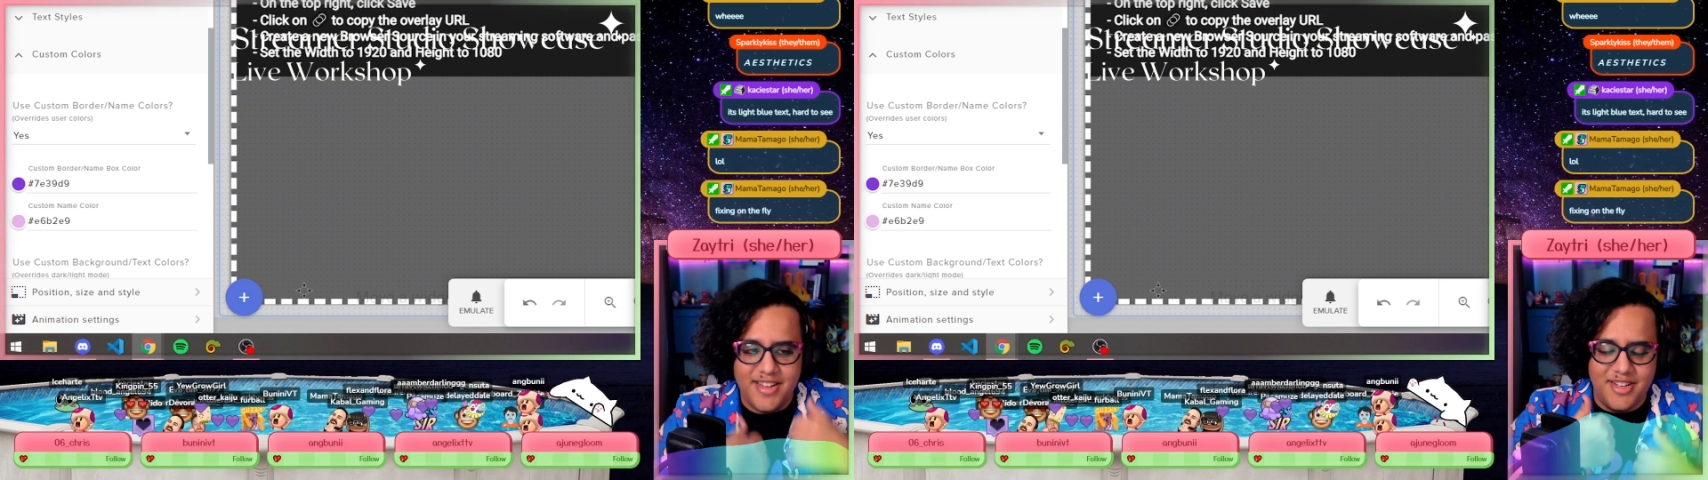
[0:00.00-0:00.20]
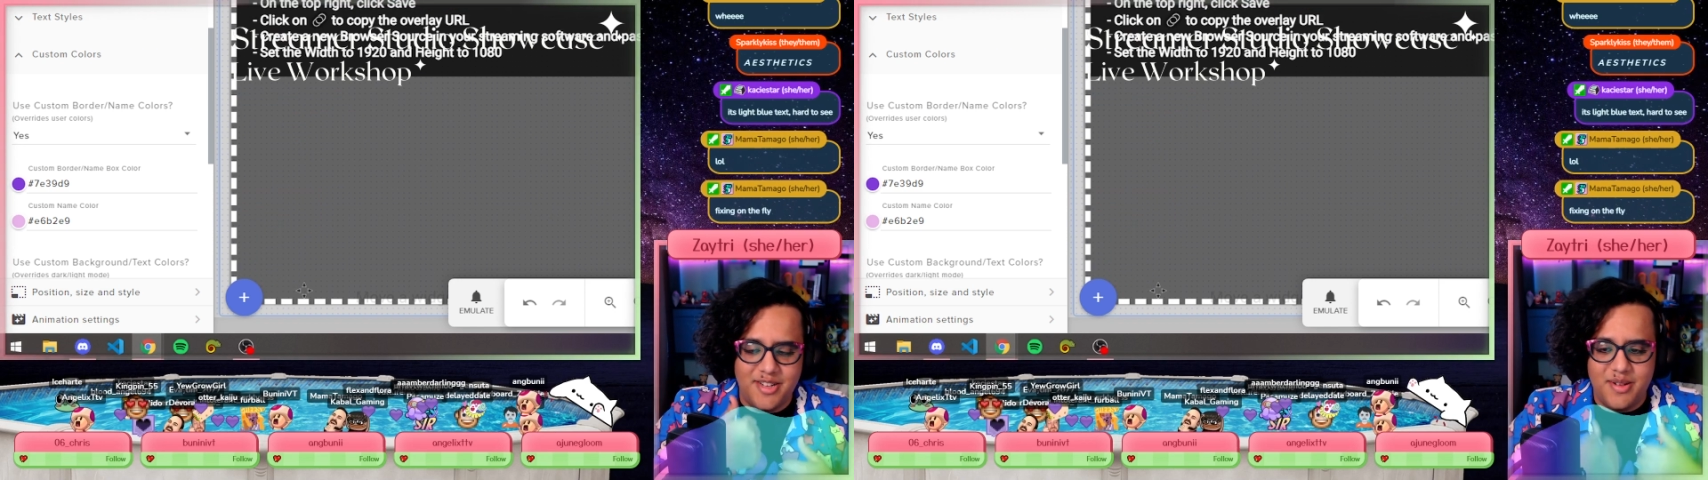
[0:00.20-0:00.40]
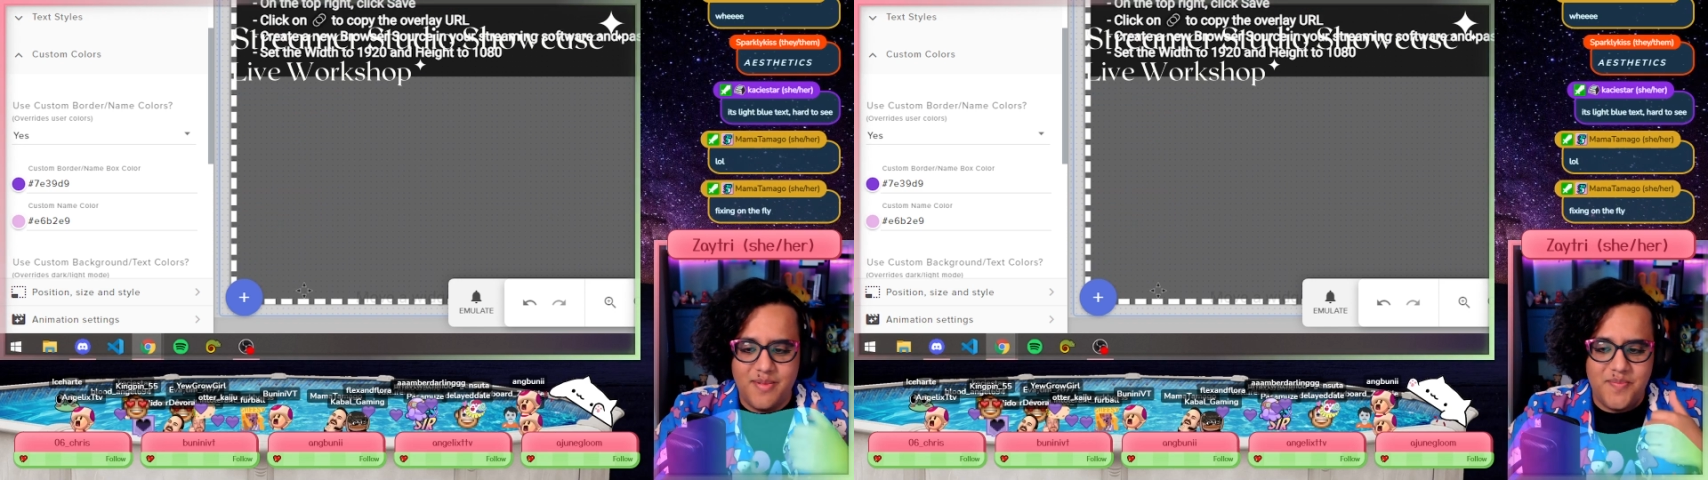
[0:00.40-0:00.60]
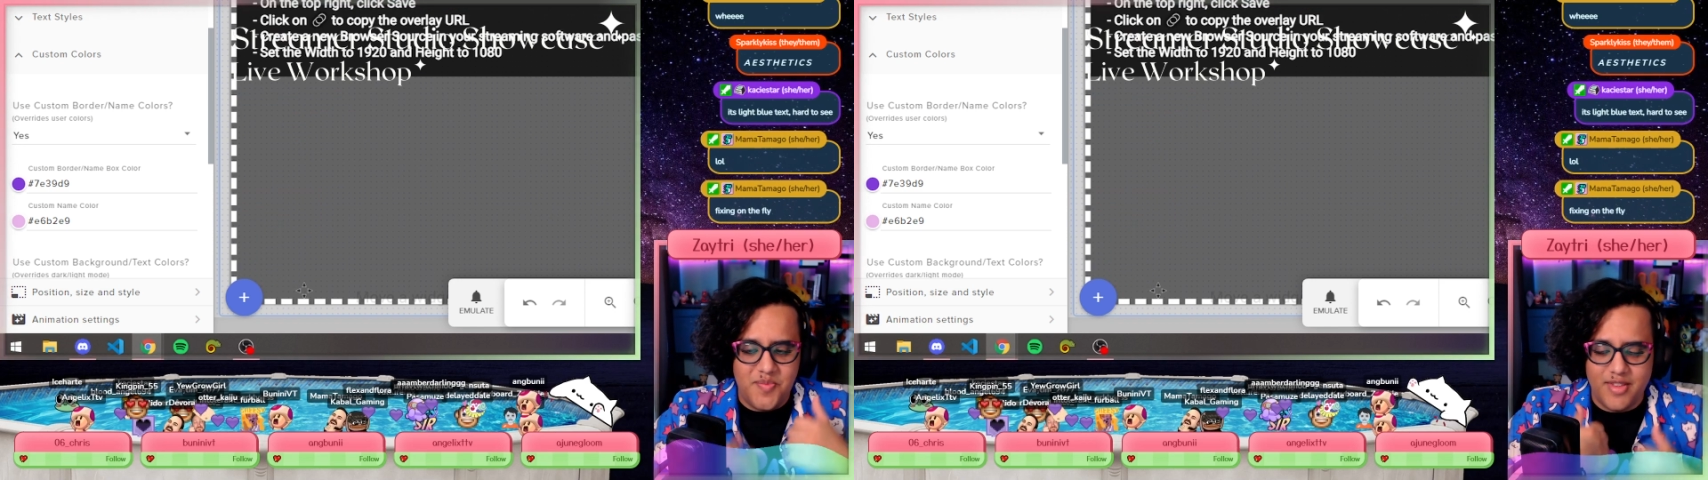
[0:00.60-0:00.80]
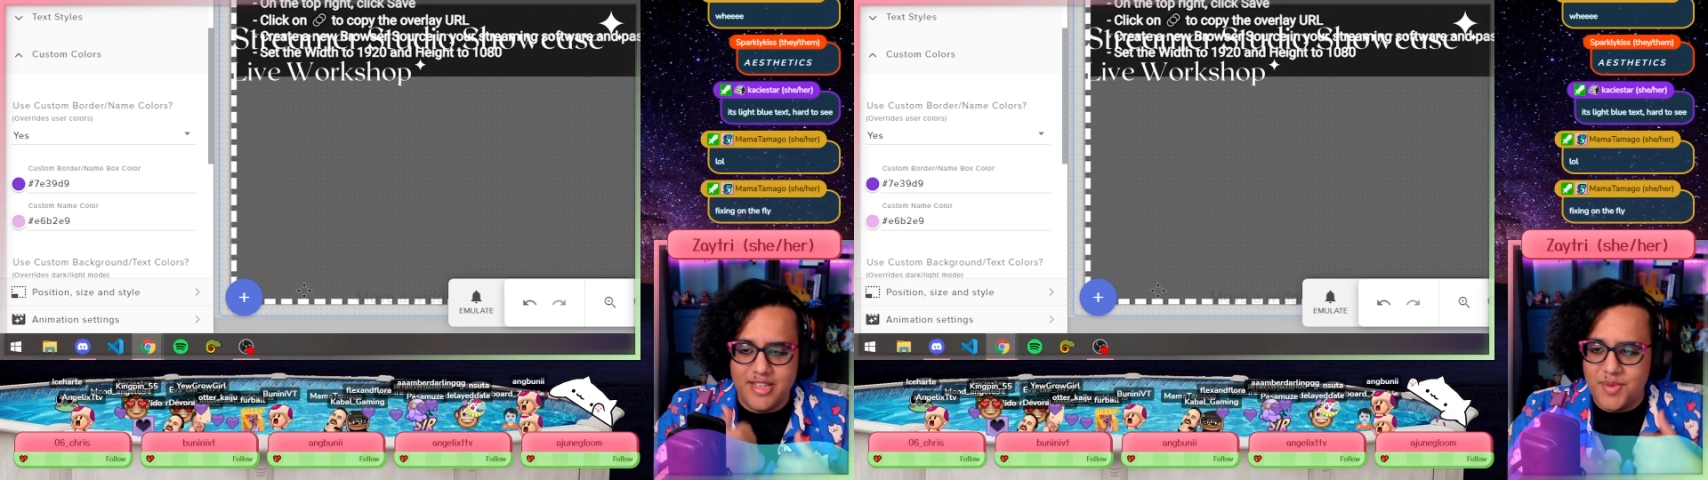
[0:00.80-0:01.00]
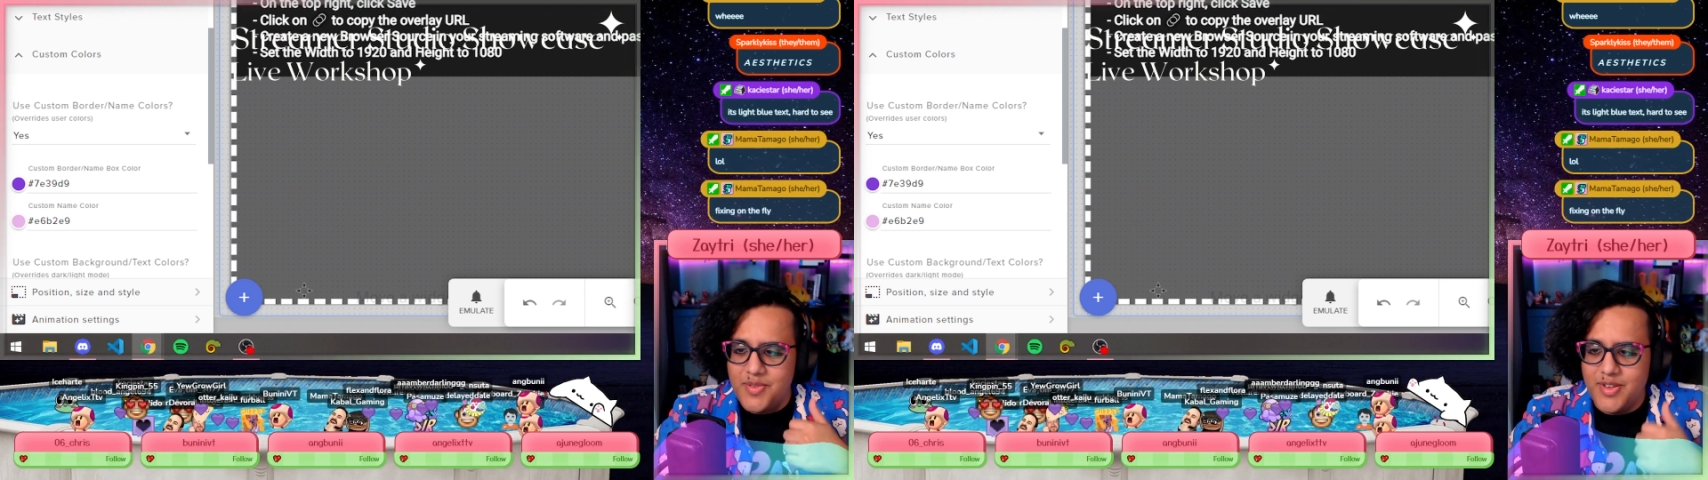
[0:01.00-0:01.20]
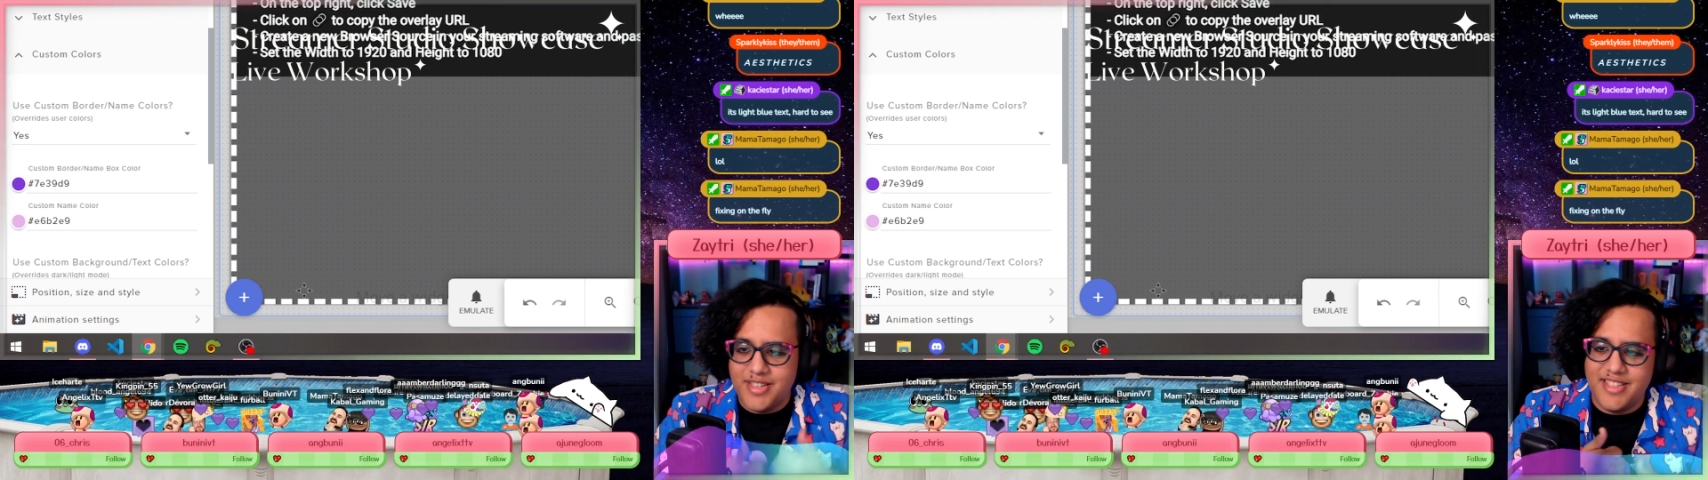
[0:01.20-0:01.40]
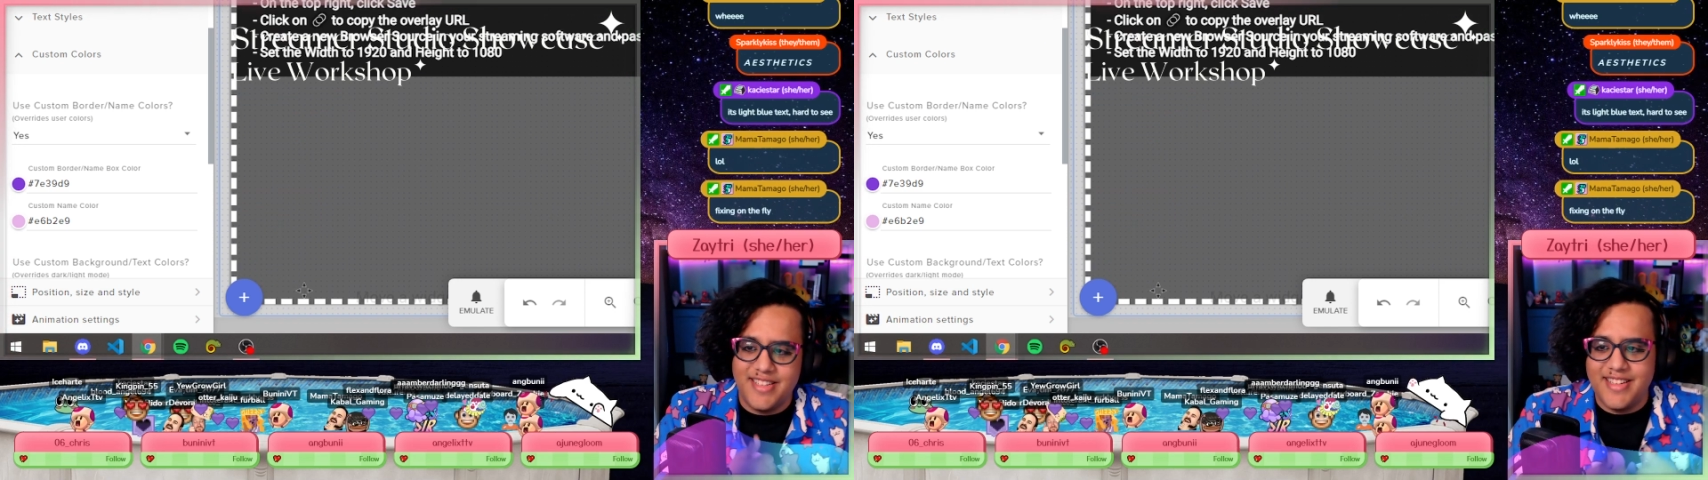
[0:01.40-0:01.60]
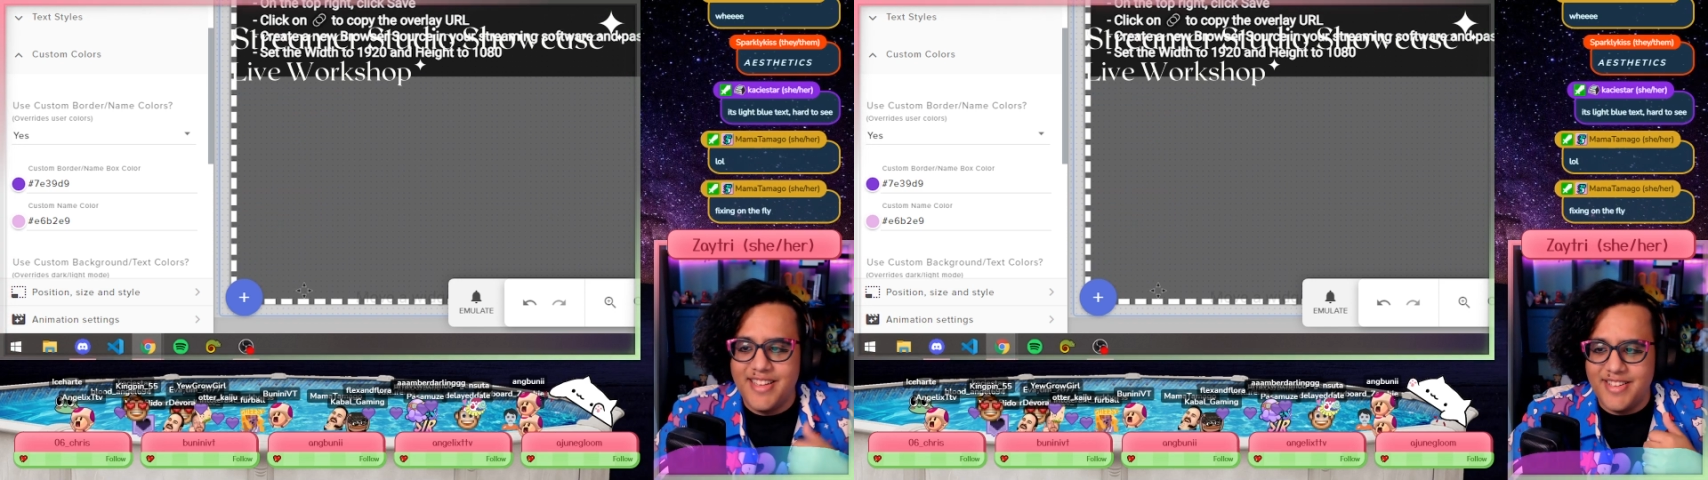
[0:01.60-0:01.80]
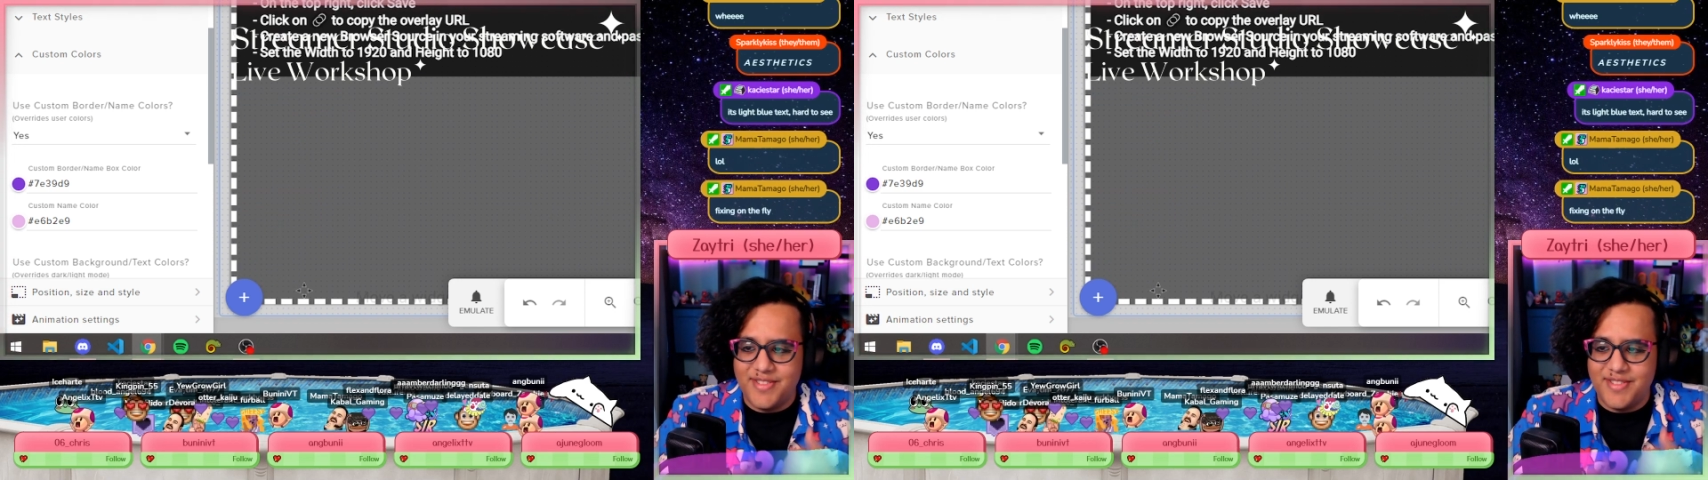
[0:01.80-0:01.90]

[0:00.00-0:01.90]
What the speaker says: because we fixed it.